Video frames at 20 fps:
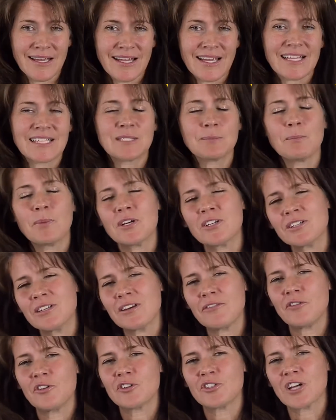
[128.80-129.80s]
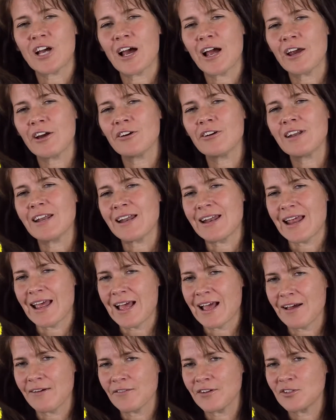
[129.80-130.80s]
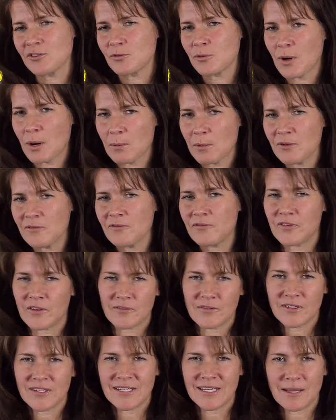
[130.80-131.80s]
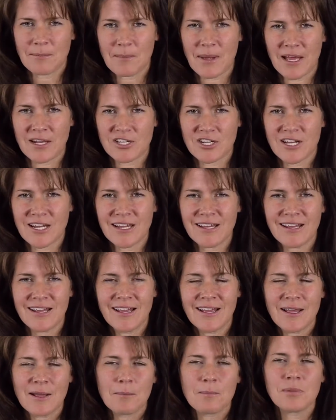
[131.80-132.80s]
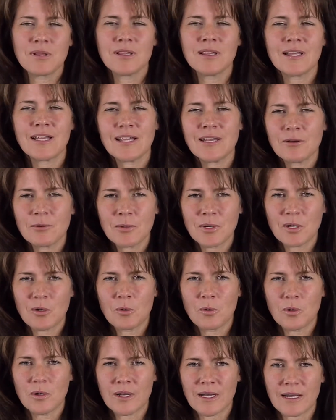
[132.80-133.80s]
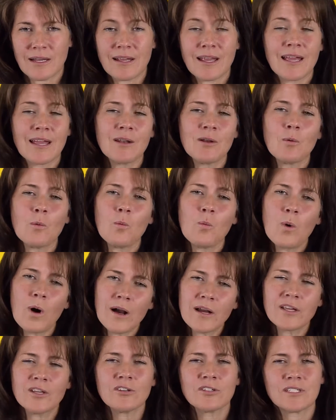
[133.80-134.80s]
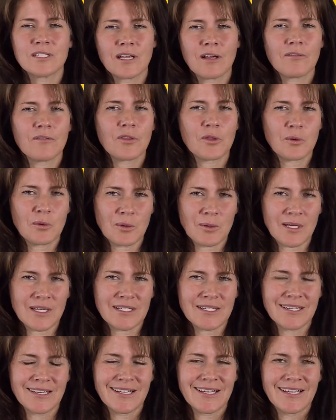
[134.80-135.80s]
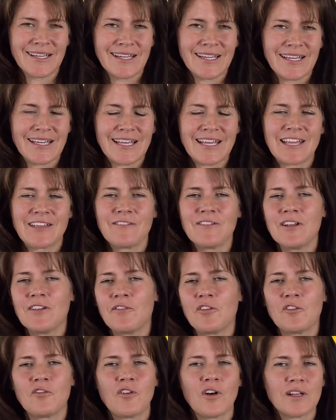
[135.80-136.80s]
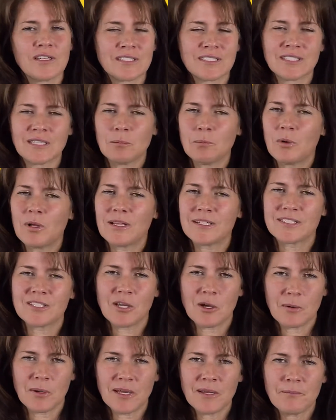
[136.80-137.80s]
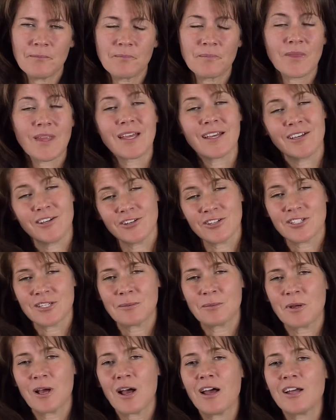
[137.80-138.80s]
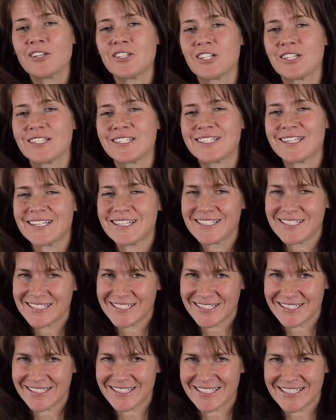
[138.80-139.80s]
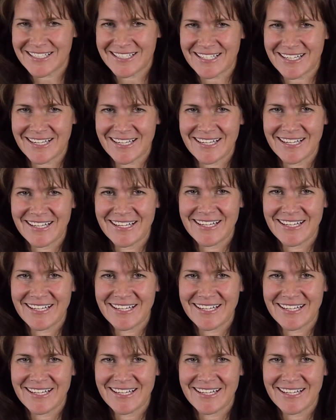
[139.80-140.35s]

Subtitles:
Especially if you're tired and having trouble vividly imagining, play a recording and walk yourself through it. Even if you fall asleep while it's going, your subconscious is still listening.